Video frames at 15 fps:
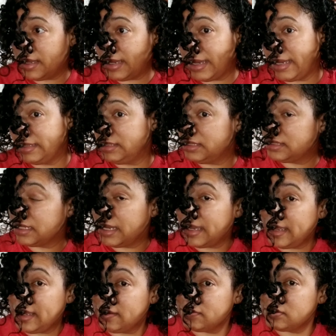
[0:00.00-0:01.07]
I
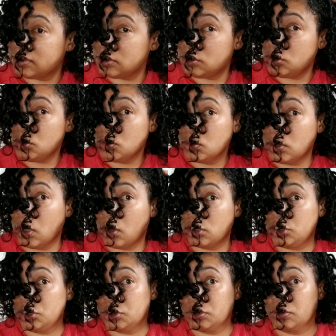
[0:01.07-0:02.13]
have to do
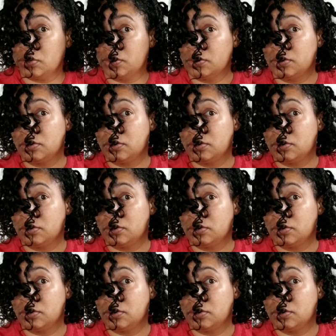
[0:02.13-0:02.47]
larger